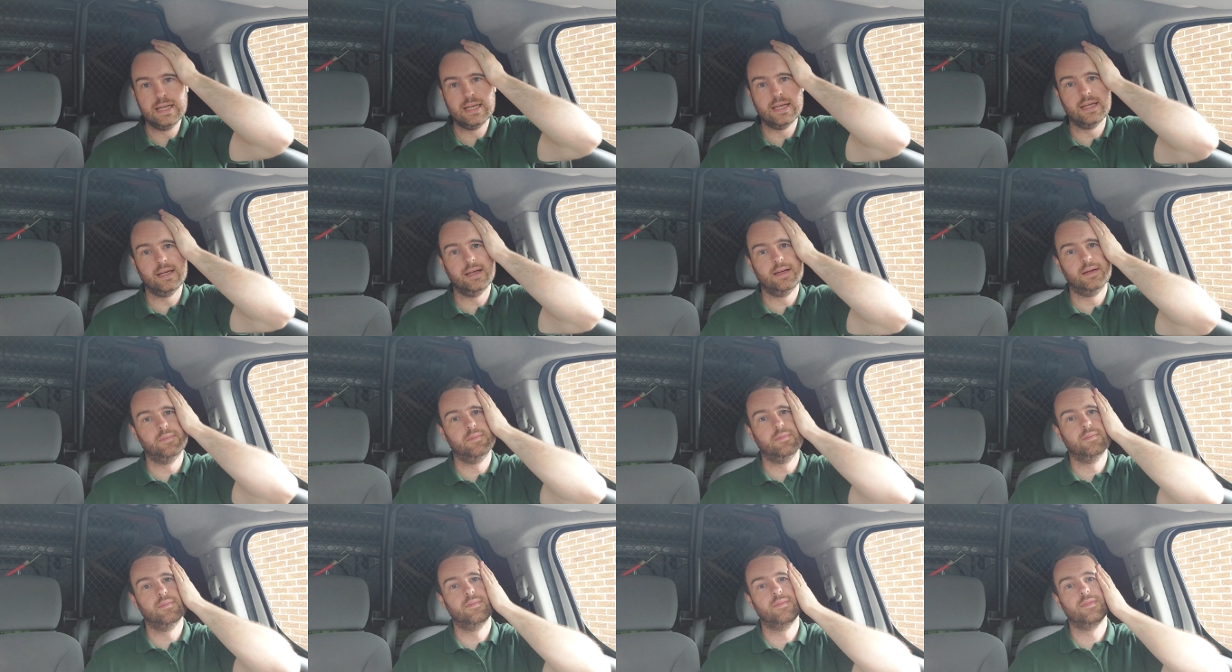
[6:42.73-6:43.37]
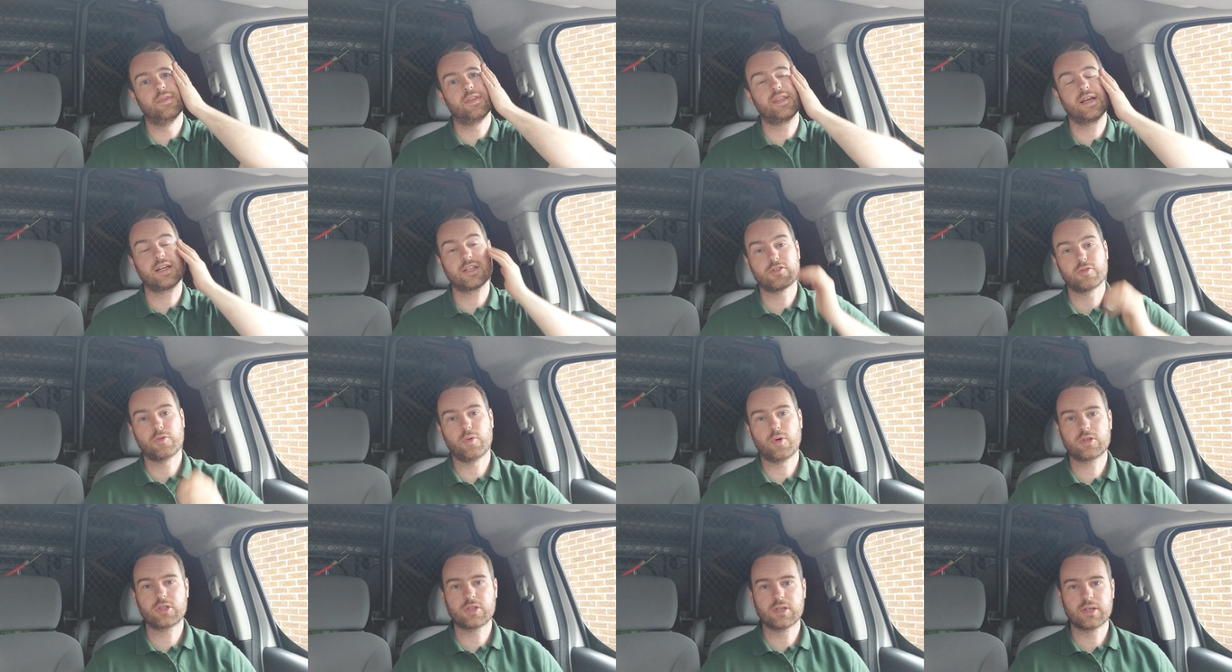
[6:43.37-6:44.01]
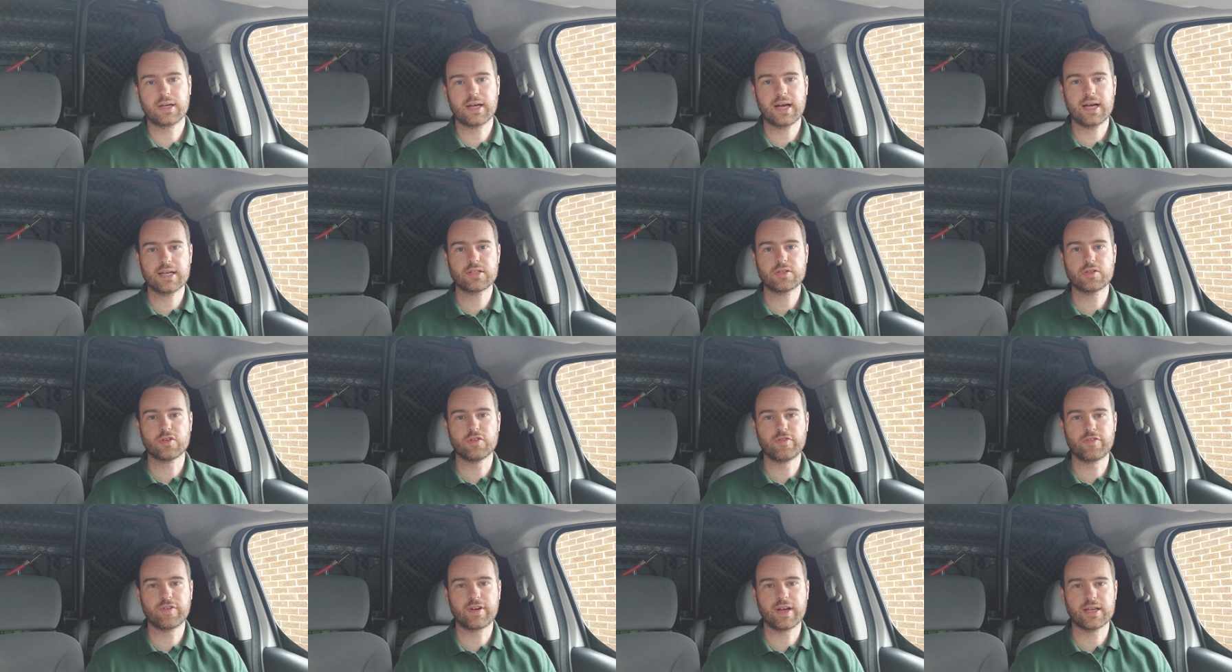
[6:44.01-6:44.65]
Thanks for watching, guys.
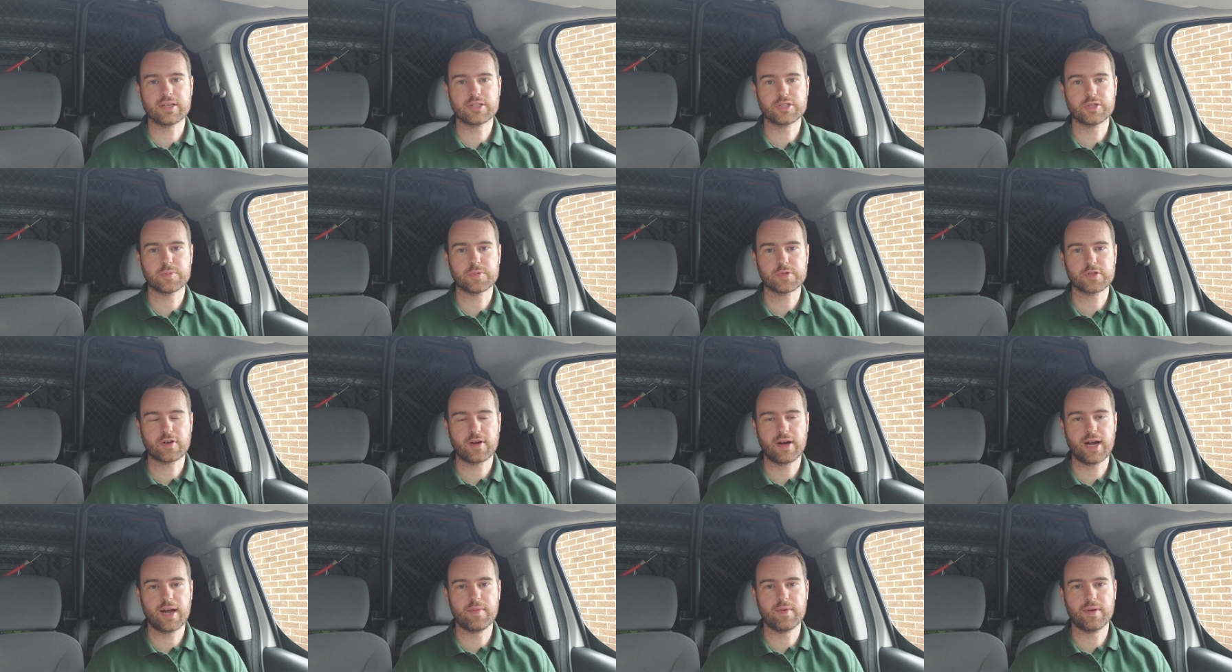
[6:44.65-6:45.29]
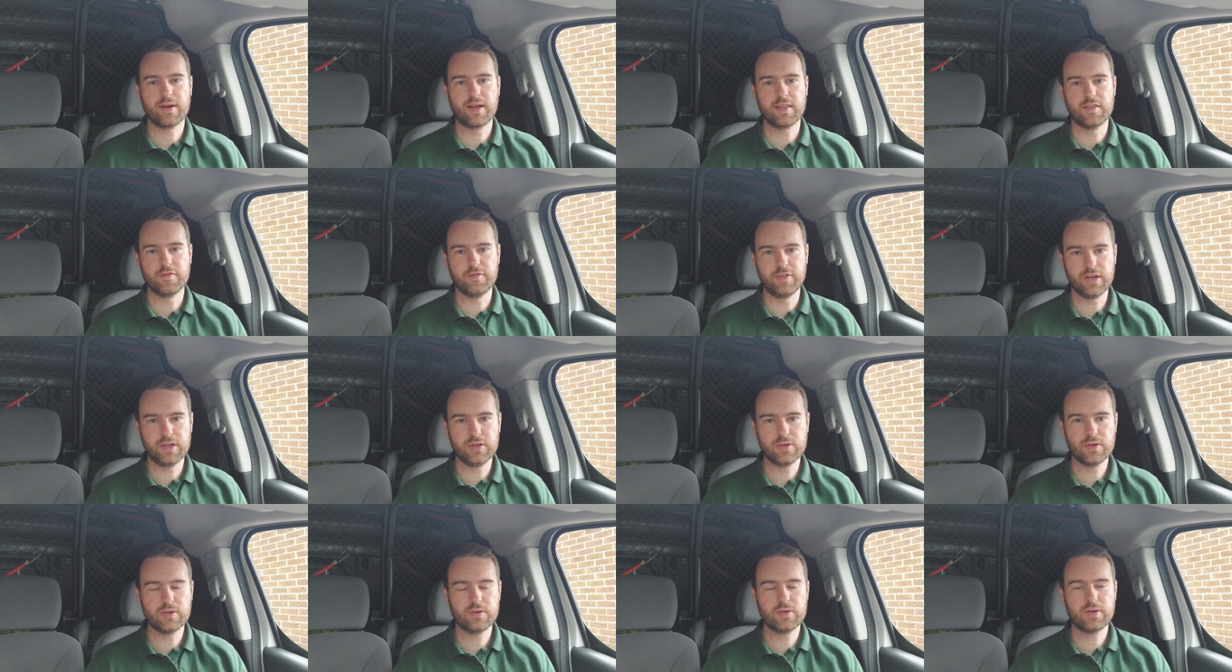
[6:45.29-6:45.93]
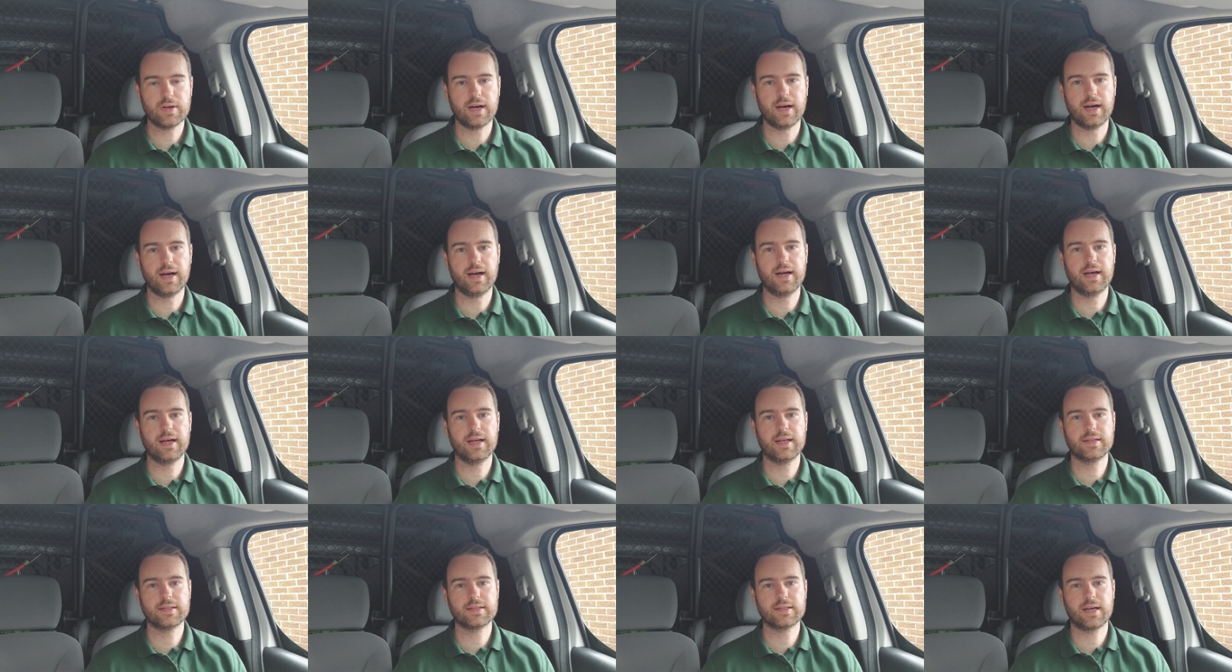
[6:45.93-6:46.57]
Don't forget to subscribe and like the video,
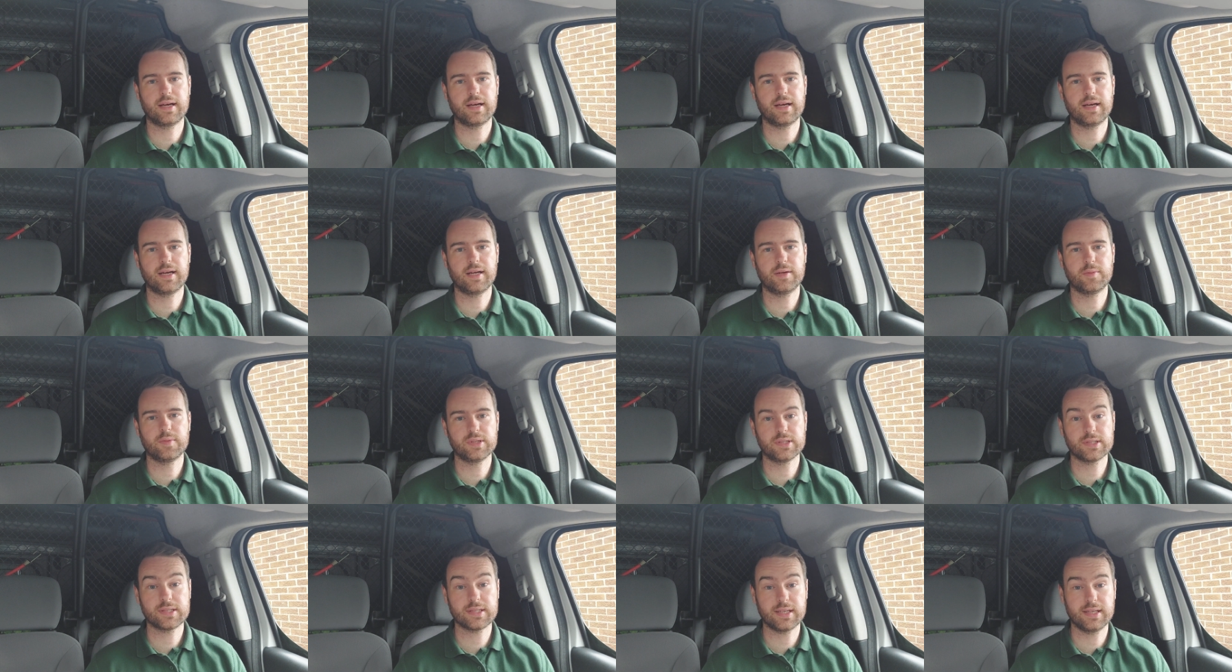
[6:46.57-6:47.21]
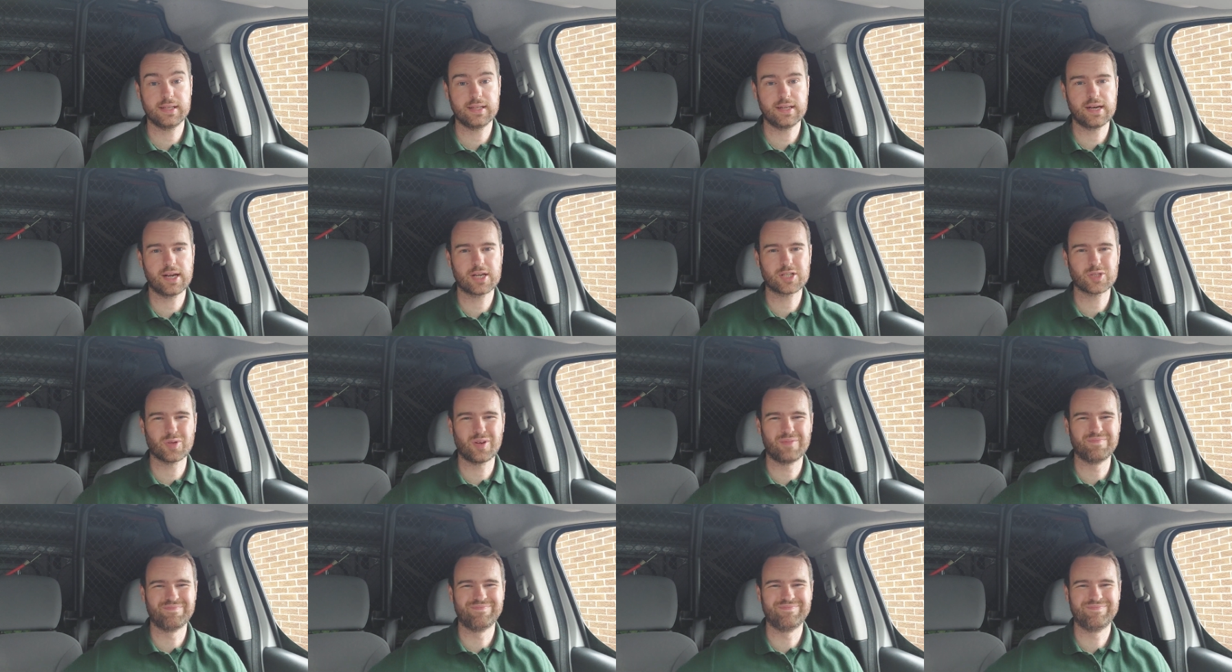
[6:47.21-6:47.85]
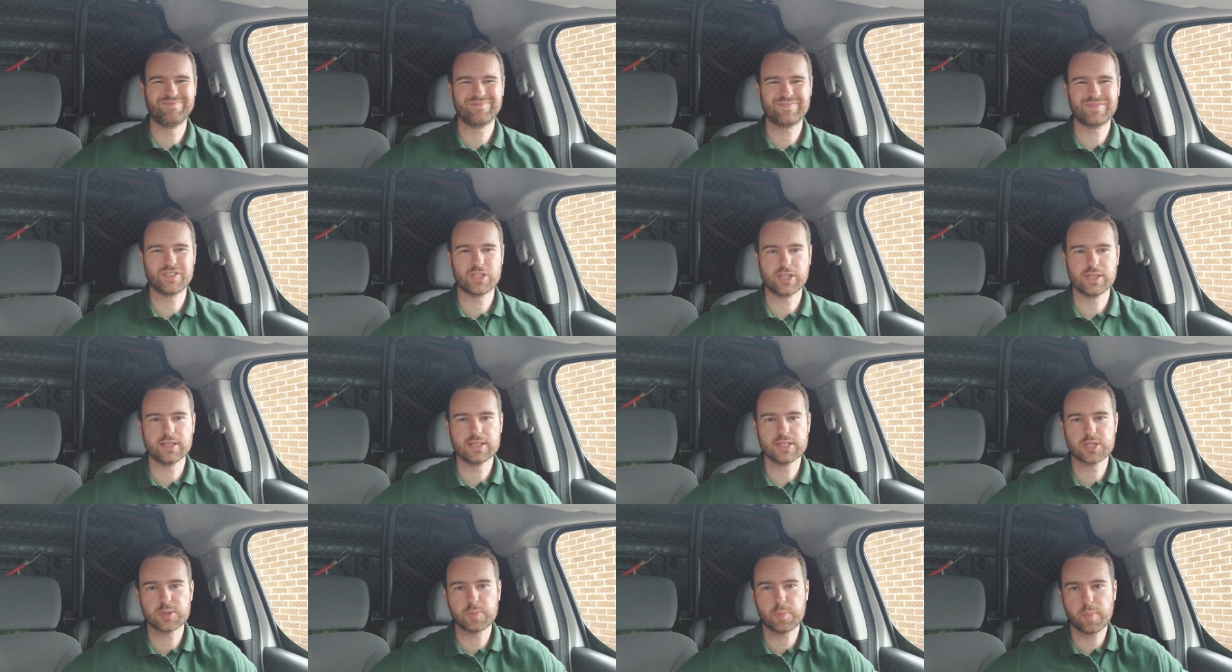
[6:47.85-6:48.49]
and I will see you in the next one.
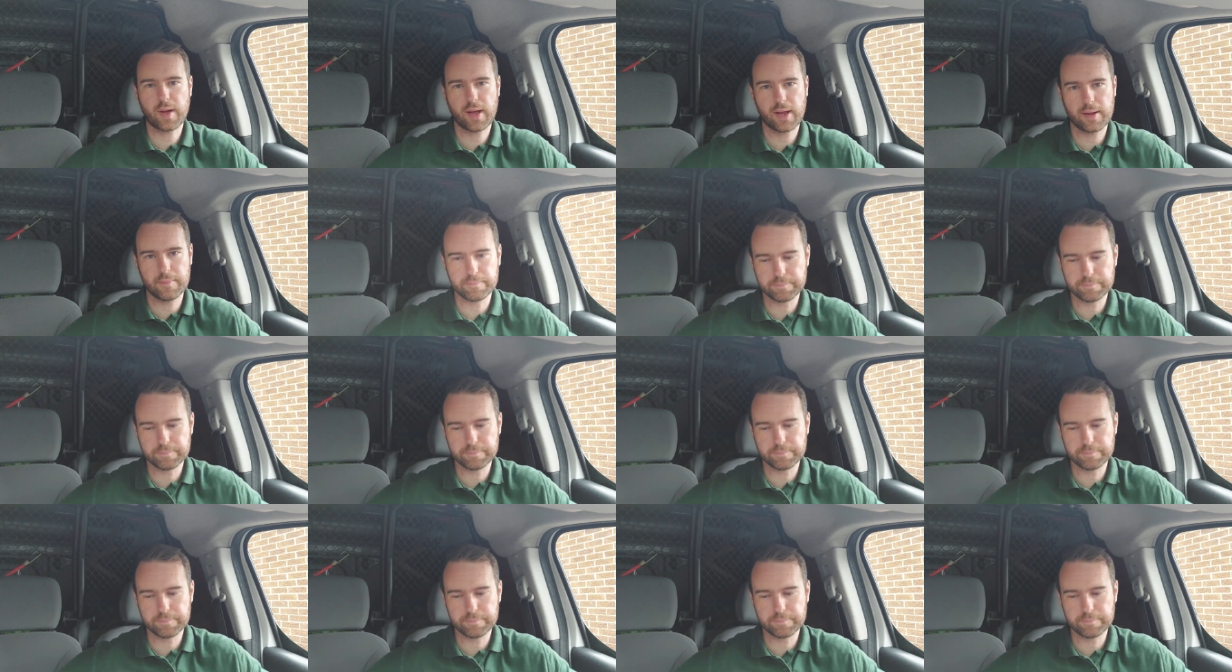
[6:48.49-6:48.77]
Cheers, bye.